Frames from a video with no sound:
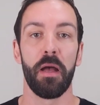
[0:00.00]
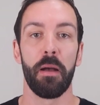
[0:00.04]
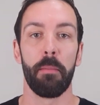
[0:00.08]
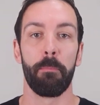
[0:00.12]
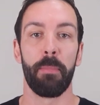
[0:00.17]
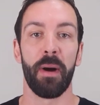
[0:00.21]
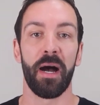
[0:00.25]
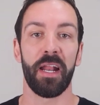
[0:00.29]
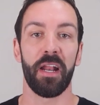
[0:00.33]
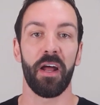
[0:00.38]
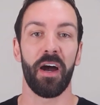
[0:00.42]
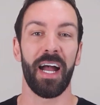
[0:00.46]

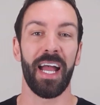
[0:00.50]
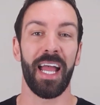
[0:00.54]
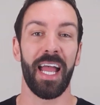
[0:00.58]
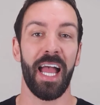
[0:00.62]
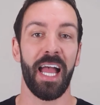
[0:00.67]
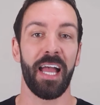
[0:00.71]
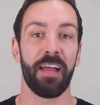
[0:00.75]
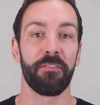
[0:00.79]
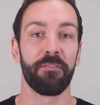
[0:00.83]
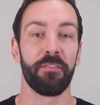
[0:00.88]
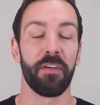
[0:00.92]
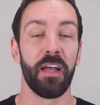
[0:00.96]
but I
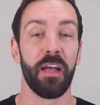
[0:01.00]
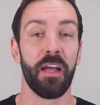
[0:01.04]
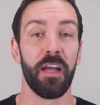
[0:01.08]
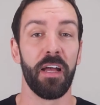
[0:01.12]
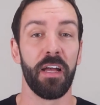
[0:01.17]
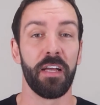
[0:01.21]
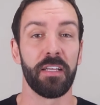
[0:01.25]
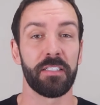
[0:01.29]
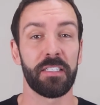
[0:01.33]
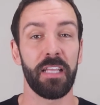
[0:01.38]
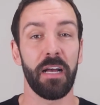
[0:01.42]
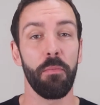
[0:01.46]
have
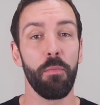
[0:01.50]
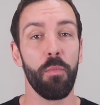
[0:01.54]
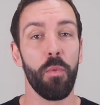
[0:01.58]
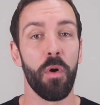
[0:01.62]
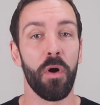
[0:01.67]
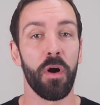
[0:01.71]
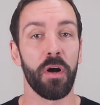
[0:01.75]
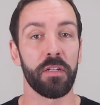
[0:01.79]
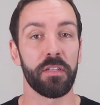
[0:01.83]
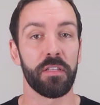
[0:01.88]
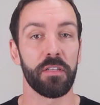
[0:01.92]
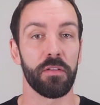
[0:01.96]

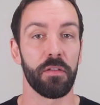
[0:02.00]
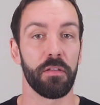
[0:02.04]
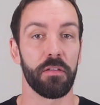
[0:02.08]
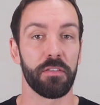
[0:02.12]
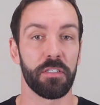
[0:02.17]
somewhat